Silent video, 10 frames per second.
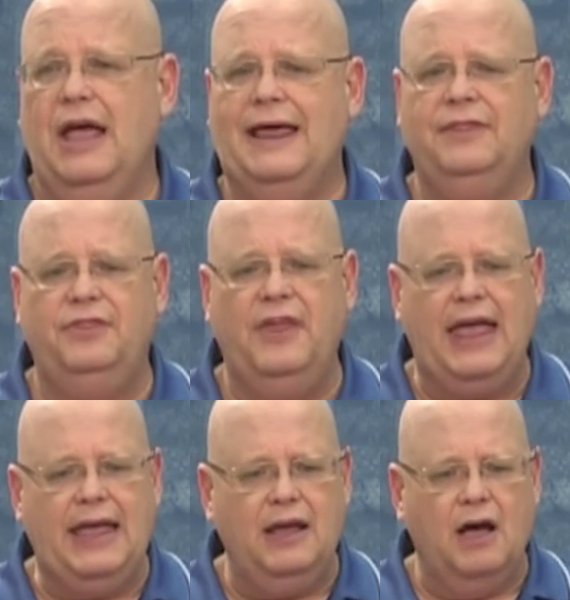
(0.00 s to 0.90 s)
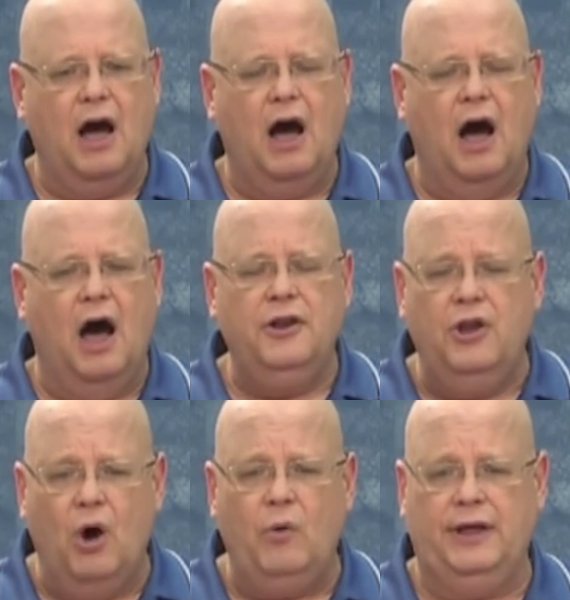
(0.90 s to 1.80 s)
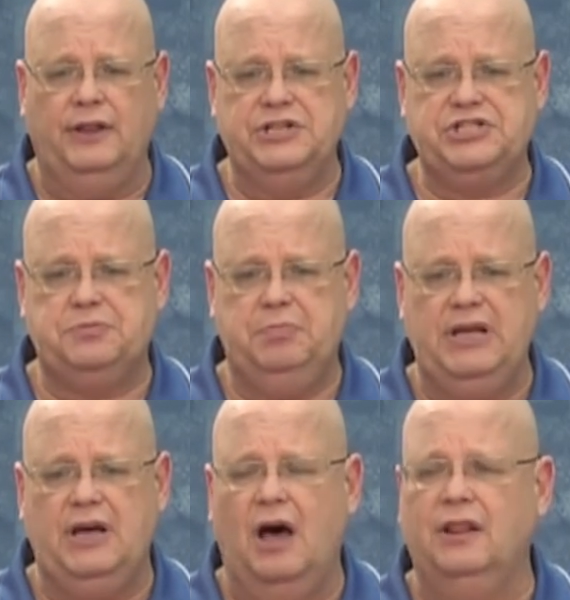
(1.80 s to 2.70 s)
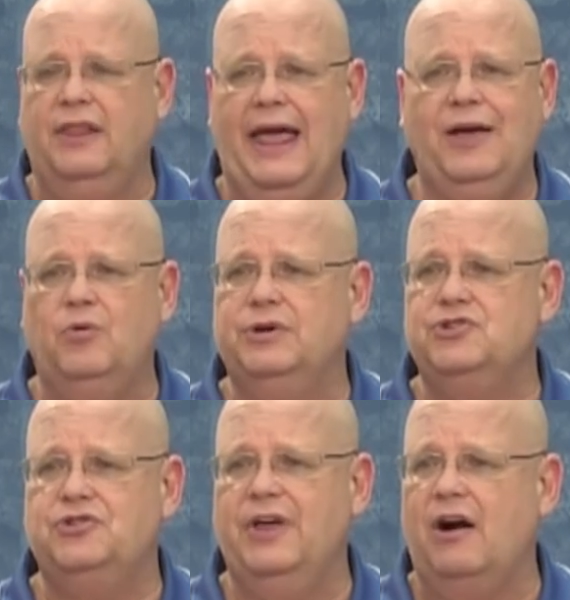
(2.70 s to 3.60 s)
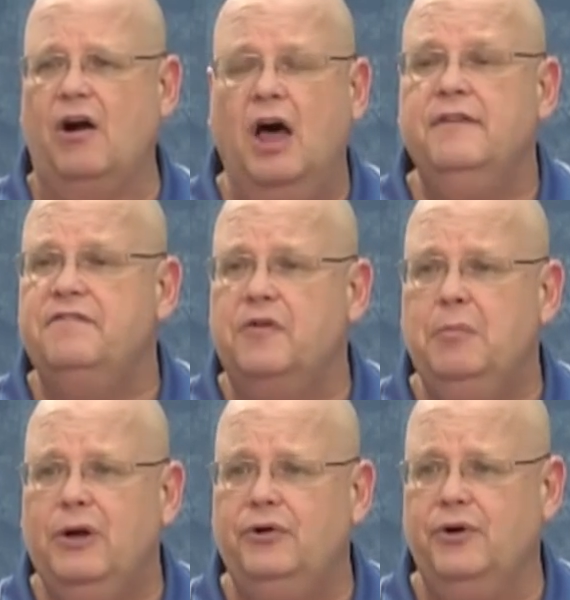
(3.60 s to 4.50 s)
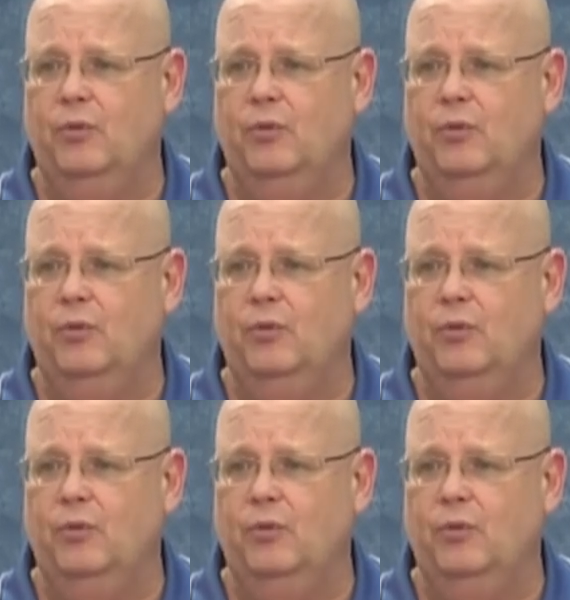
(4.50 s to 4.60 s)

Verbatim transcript: and they unknowingly speak a language they are unfamiliar